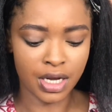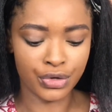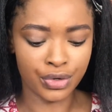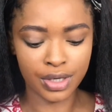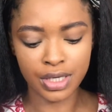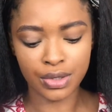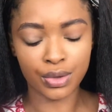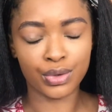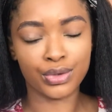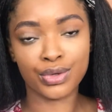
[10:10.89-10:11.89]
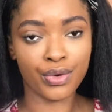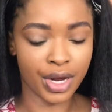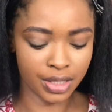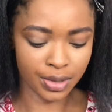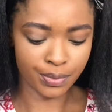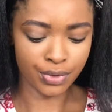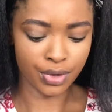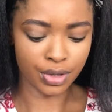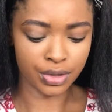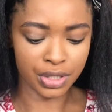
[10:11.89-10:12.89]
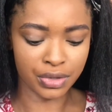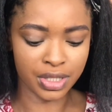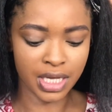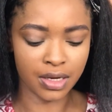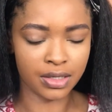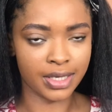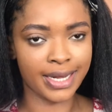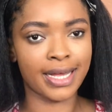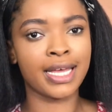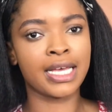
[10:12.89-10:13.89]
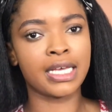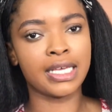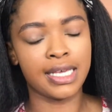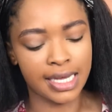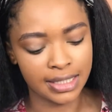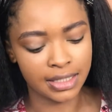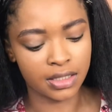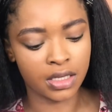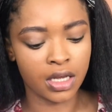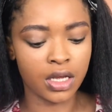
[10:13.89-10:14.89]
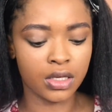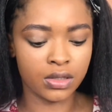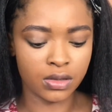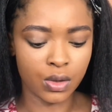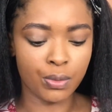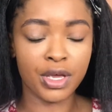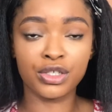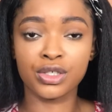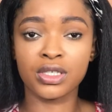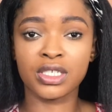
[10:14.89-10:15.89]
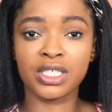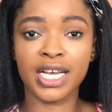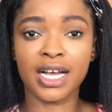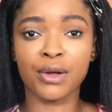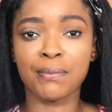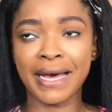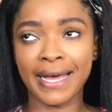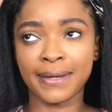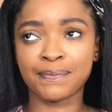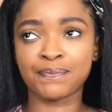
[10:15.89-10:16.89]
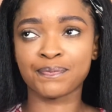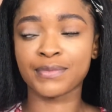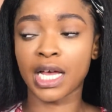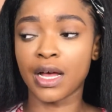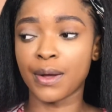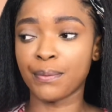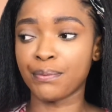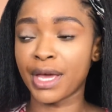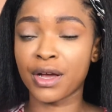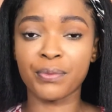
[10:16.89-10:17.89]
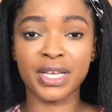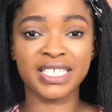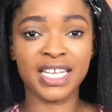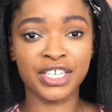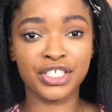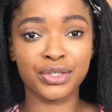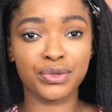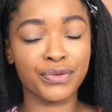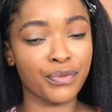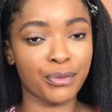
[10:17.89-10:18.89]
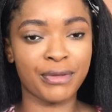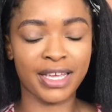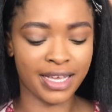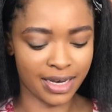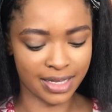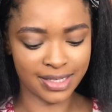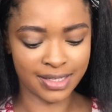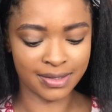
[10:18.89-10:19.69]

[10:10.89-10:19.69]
You don't need all those crazy products that you see out there yet. So make sure to check out my makeup essentials for beginners.